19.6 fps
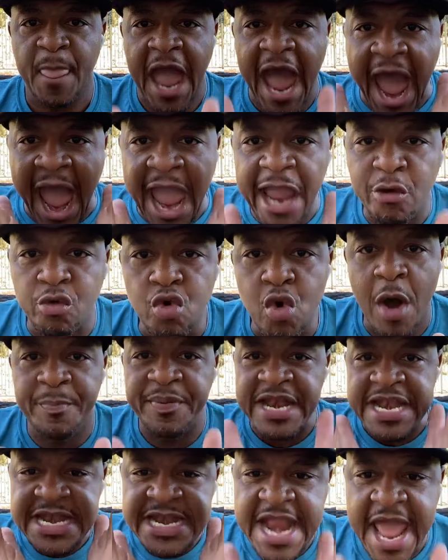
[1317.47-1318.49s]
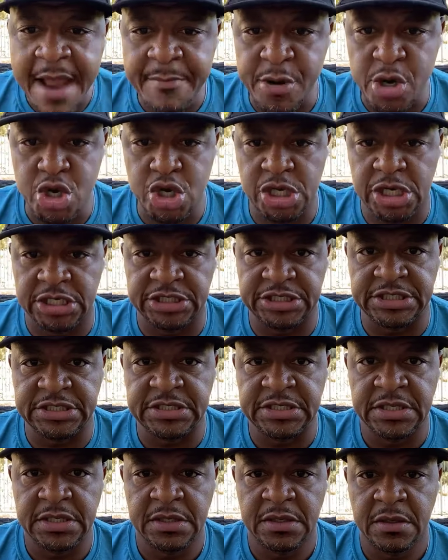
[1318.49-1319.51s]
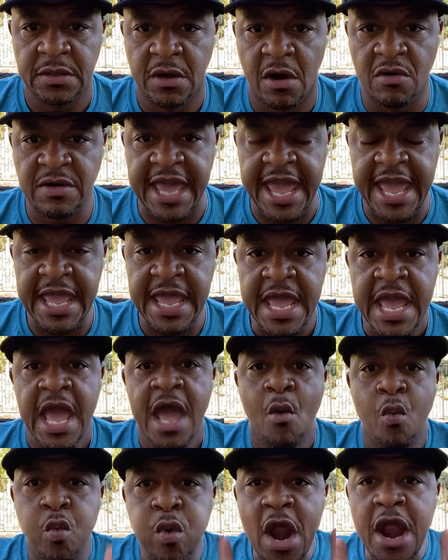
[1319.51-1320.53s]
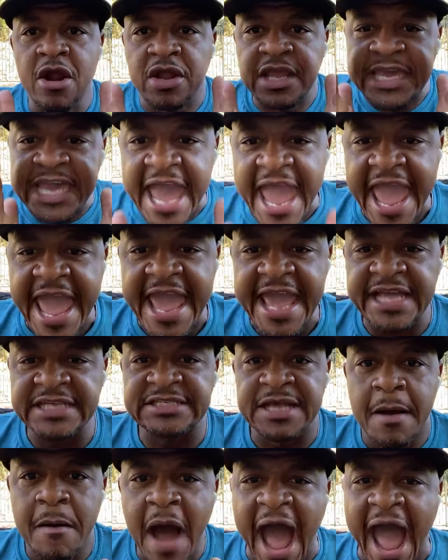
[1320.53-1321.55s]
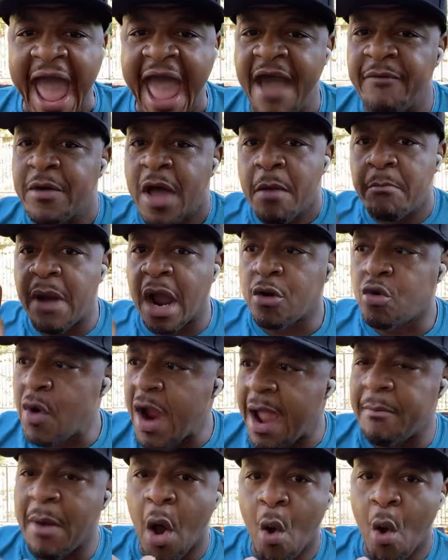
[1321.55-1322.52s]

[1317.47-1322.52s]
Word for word: I grew up in neighborhoods okay? Where gangs, I have my grandma,